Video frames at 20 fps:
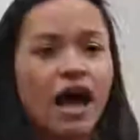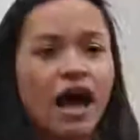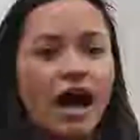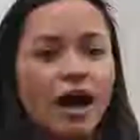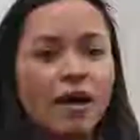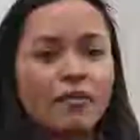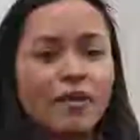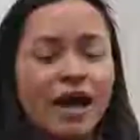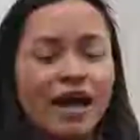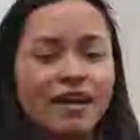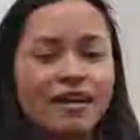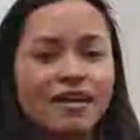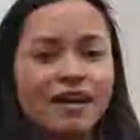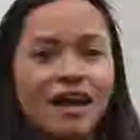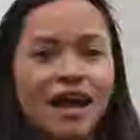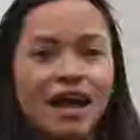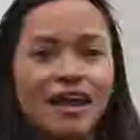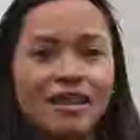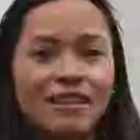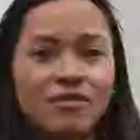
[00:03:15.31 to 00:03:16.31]
Um, and
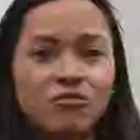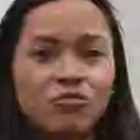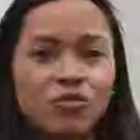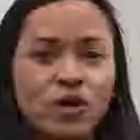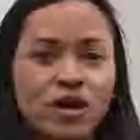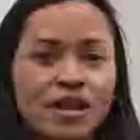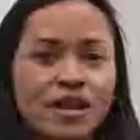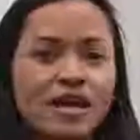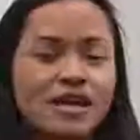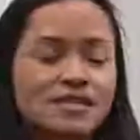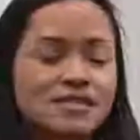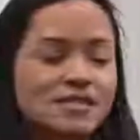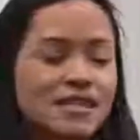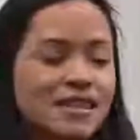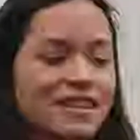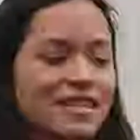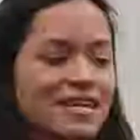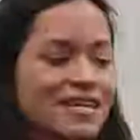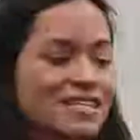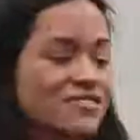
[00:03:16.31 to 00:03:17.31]
I realized
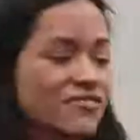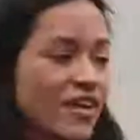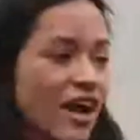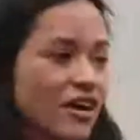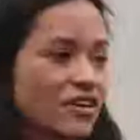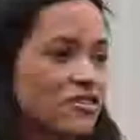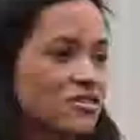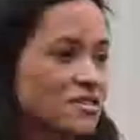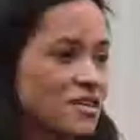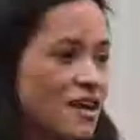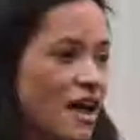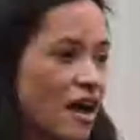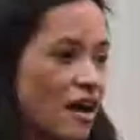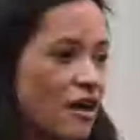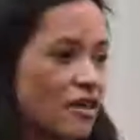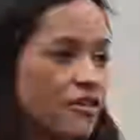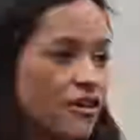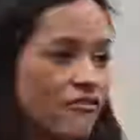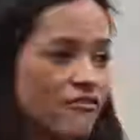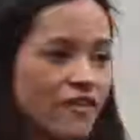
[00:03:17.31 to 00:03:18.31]
that these factors in
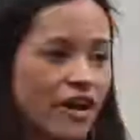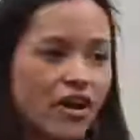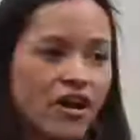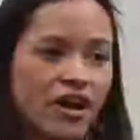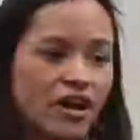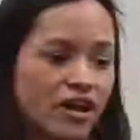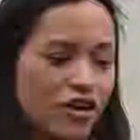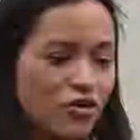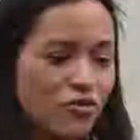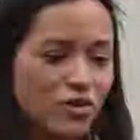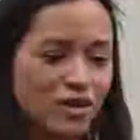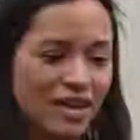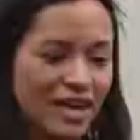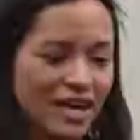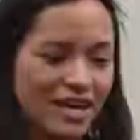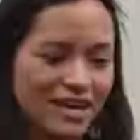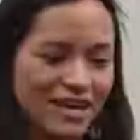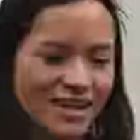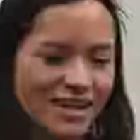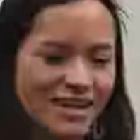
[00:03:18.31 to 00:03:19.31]
health are very
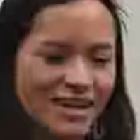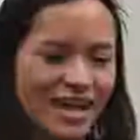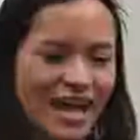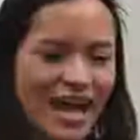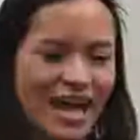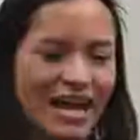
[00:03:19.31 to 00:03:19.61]
interrelated.